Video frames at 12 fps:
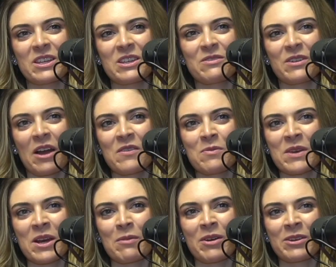you for having me.
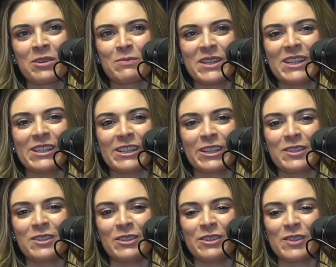I'm honored to be here and get to
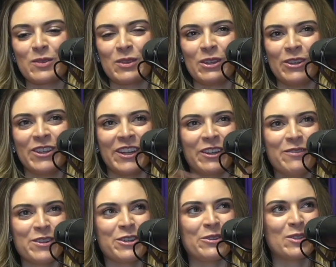do this with you. And I love
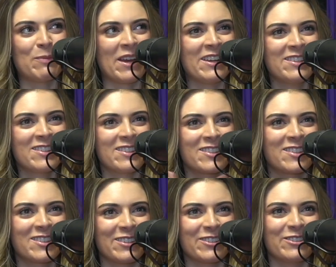your new space. This is
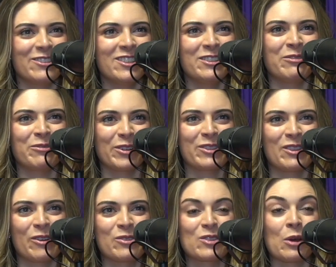so cool. And we're
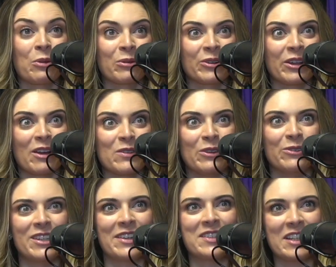so thrilled to have you
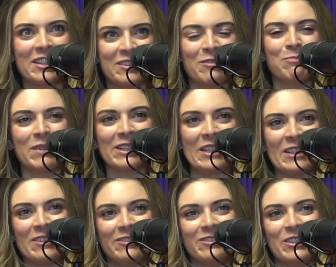downtown in Marion
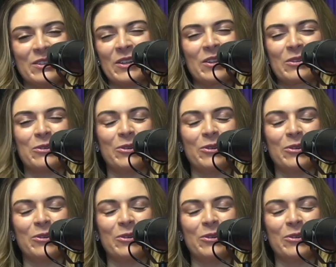and doing all the cool